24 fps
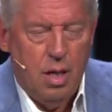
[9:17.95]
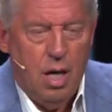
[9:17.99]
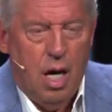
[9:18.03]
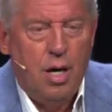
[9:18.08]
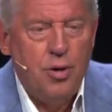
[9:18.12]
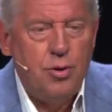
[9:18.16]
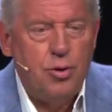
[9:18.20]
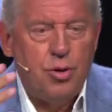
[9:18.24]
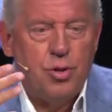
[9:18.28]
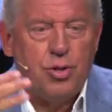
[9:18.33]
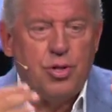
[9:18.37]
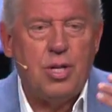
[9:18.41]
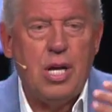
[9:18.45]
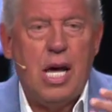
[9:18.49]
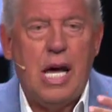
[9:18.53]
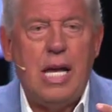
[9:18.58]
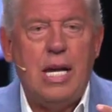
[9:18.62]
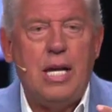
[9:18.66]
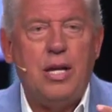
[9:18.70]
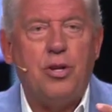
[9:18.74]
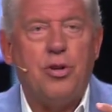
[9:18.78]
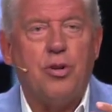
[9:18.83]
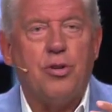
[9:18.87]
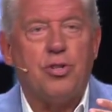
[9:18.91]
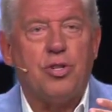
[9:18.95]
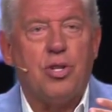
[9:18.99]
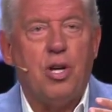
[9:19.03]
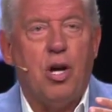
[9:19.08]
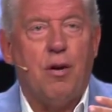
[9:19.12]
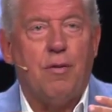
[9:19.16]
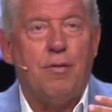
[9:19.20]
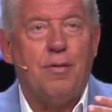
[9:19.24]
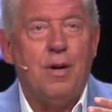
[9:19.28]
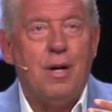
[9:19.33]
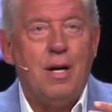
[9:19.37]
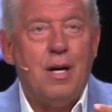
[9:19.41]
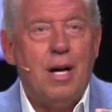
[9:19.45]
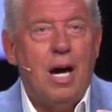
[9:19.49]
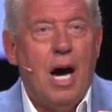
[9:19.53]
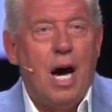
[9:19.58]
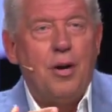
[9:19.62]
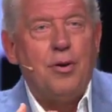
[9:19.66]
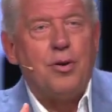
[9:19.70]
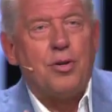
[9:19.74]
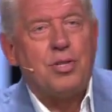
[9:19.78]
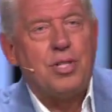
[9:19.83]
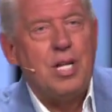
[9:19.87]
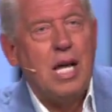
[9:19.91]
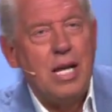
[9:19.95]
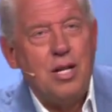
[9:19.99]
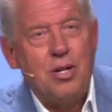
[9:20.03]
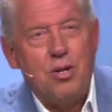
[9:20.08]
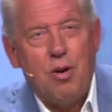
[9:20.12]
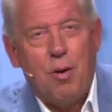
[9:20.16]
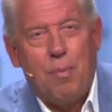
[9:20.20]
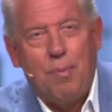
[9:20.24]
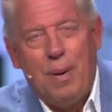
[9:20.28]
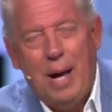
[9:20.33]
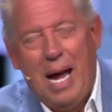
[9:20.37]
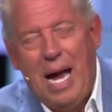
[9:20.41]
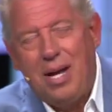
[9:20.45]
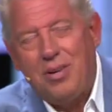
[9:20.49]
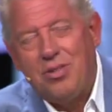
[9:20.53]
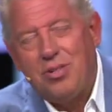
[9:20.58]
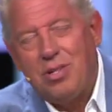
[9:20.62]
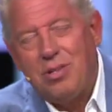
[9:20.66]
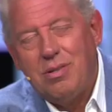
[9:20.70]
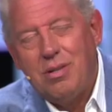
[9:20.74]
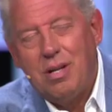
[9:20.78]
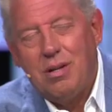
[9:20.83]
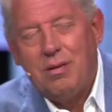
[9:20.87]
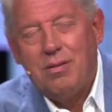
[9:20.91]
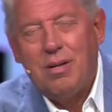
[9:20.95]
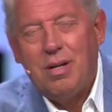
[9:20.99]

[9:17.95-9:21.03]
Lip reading: Understanding yourself, understanding your passion,